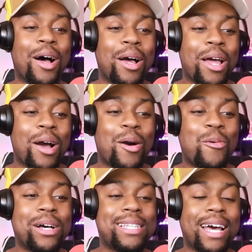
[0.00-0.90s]

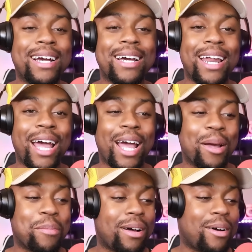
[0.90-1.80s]
what's that nigga name?
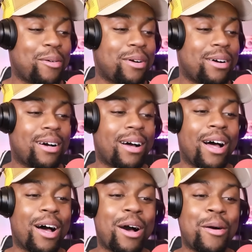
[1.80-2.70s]

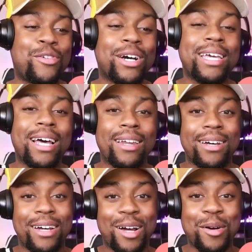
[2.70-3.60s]
Over Killer.
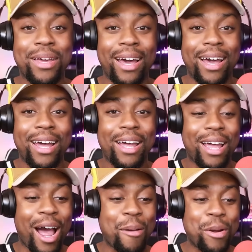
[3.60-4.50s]
Okay.
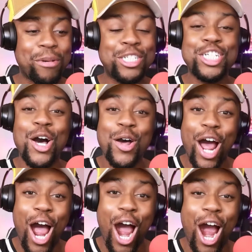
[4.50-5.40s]
Y'all remember
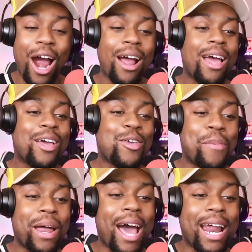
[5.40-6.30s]
Shooter? You better
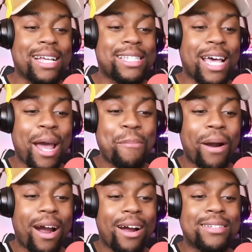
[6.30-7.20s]
have that same
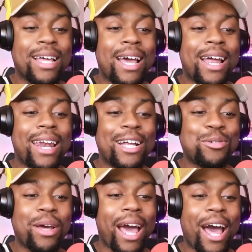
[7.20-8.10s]
purse that you
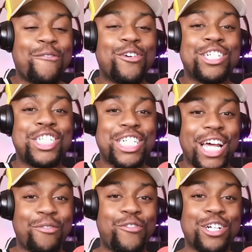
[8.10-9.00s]
had for
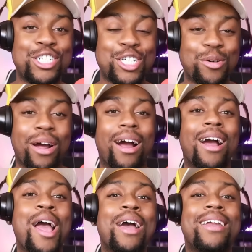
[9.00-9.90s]
Shooter
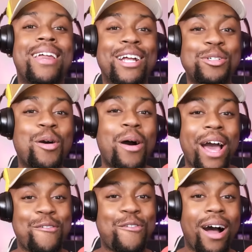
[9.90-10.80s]
that you gonna have
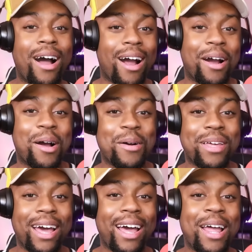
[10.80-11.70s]
for her.
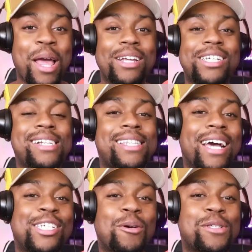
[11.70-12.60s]
Okay. She said
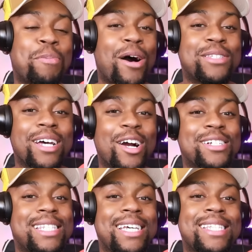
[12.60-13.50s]
she was posting her
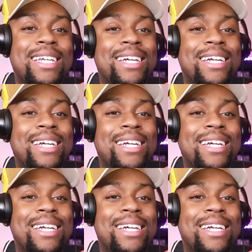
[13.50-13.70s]
season